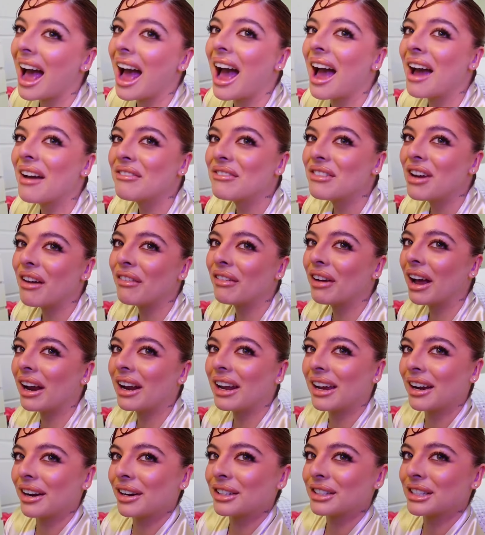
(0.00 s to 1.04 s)
I've never had a
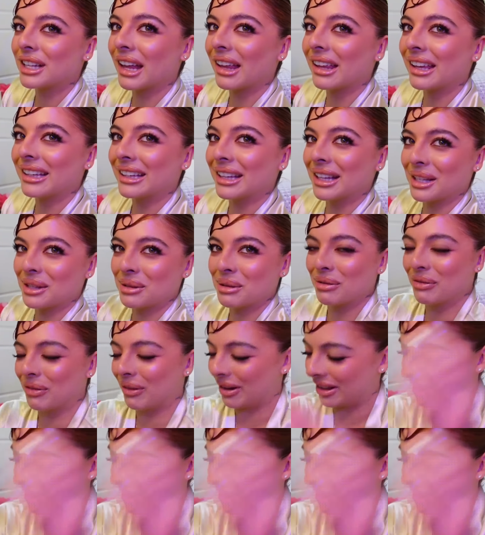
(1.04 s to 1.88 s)
hairstyle like this before.